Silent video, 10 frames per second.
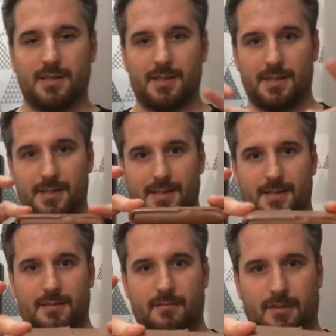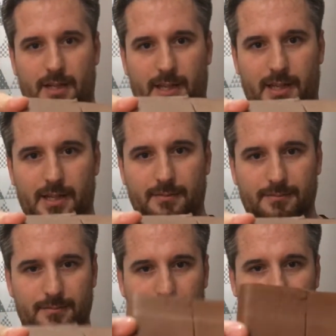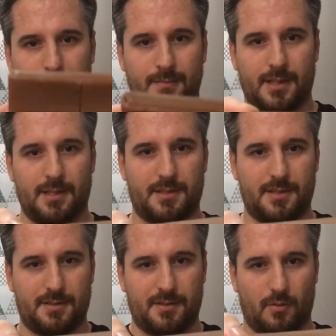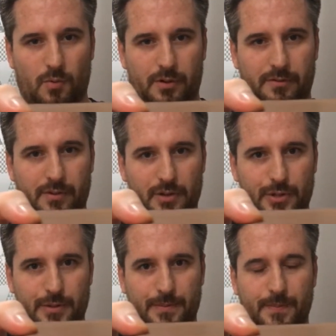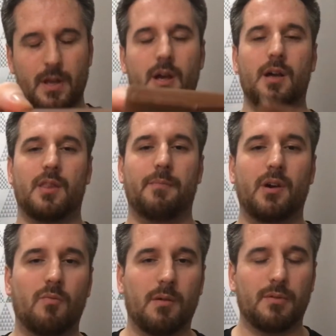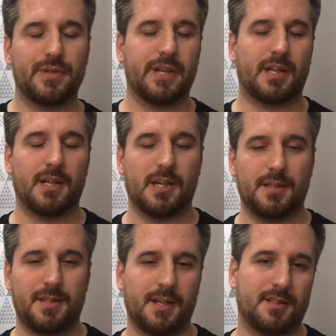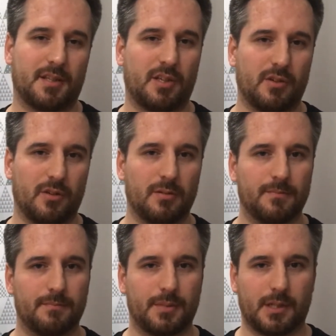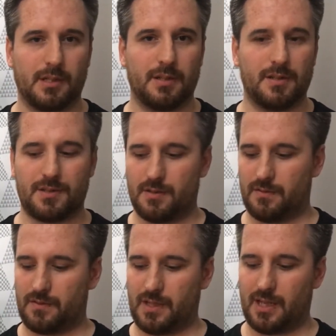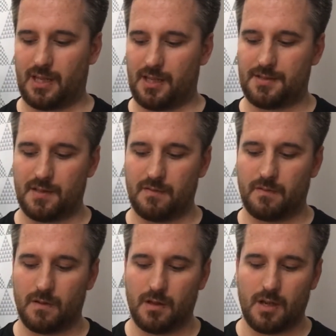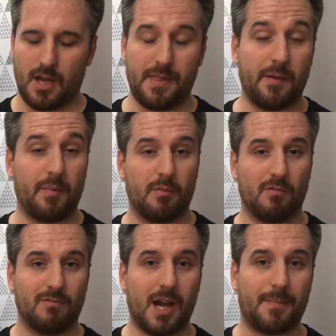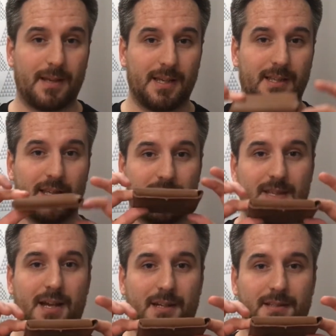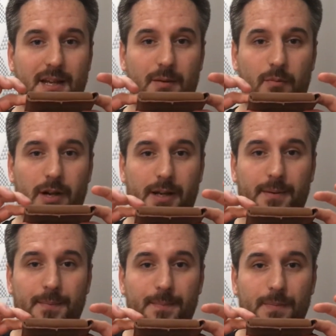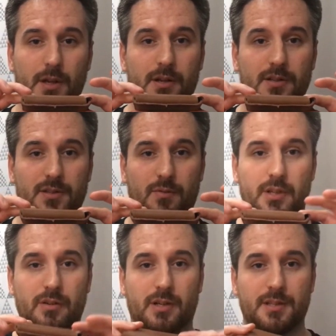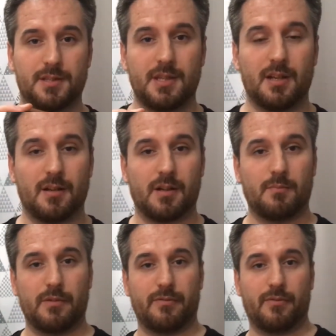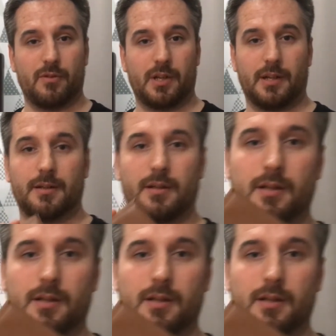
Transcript: This is it right here. This is the wooden version. The metal one will take a day to cure because of the adhesive, and then we will wrap it in the exact same way. So what you can see here, I'm going to move forward here.